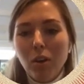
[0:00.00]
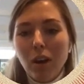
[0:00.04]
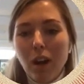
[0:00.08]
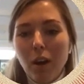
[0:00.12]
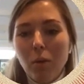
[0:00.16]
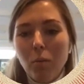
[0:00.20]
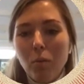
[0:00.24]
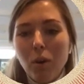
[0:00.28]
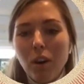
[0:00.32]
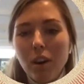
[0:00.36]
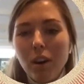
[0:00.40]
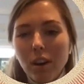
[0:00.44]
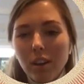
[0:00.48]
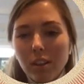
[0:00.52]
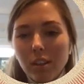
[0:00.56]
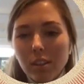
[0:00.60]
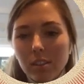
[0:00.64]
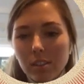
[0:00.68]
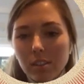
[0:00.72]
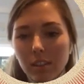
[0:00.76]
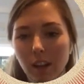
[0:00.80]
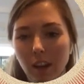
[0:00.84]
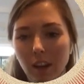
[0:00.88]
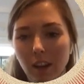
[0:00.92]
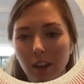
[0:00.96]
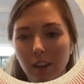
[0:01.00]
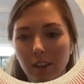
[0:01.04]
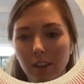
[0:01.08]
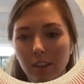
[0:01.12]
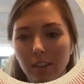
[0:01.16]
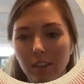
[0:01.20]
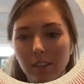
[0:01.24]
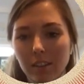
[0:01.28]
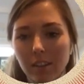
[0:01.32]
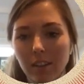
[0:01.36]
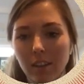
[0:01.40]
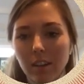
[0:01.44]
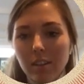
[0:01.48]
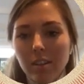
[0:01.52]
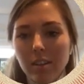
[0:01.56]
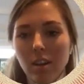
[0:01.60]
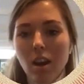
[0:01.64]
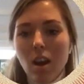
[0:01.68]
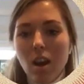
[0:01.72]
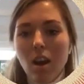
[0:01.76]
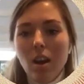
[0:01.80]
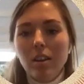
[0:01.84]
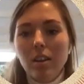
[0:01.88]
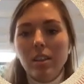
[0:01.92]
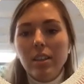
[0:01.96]
And what I said is that
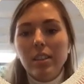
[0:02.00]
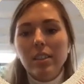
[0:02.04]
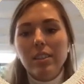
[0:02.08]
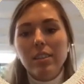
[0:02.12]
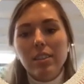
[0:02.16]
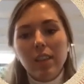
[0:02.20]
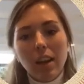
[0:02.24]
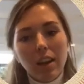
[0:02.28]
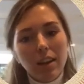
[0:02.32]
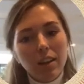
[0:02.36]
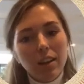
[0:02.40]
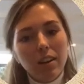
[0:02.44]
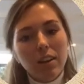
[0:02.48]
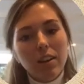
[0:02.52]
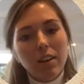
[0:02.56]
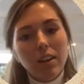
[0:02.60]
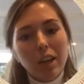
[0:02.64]
the sender